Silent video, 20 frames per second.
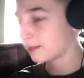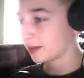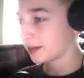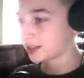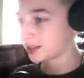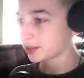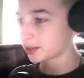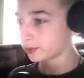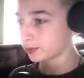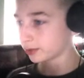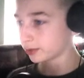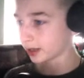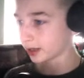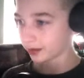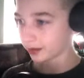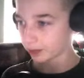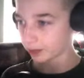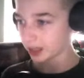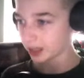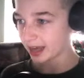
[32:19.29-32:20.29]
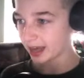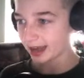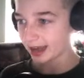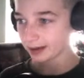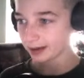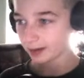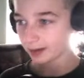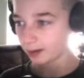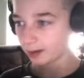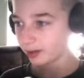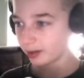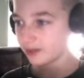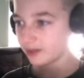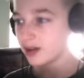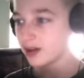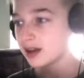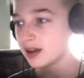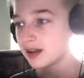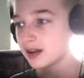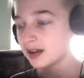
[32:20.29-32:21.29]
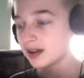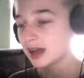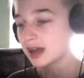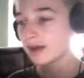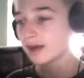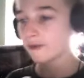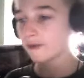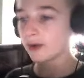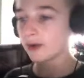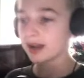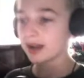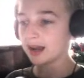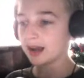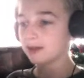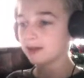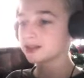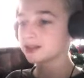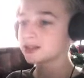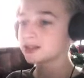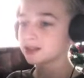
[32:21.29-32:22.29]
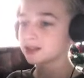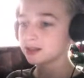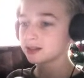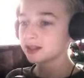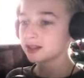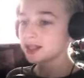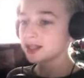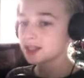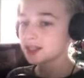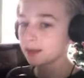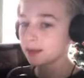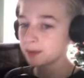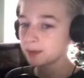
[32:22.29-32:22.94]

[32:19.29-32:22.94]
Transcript: have 2 friends in my school that I really hang around with.